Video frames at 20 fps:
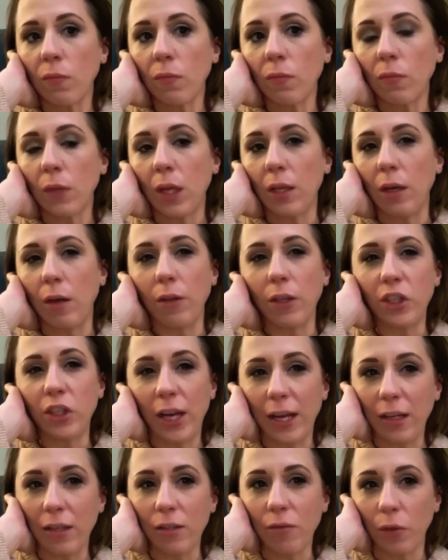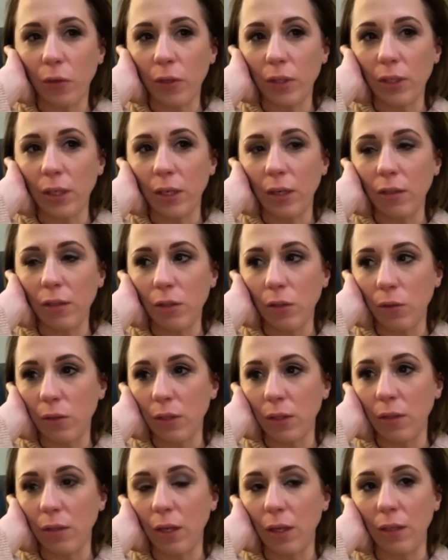And now the chat is focusing on
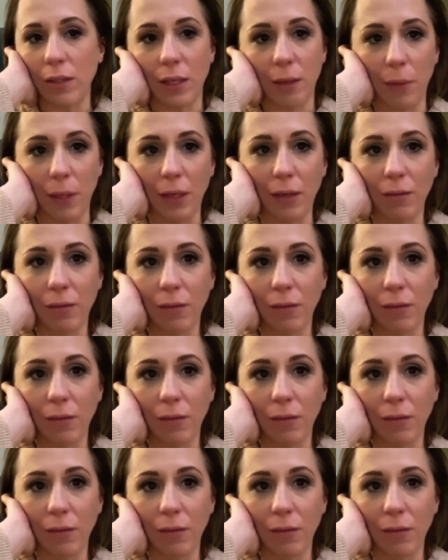Susan and Debbie.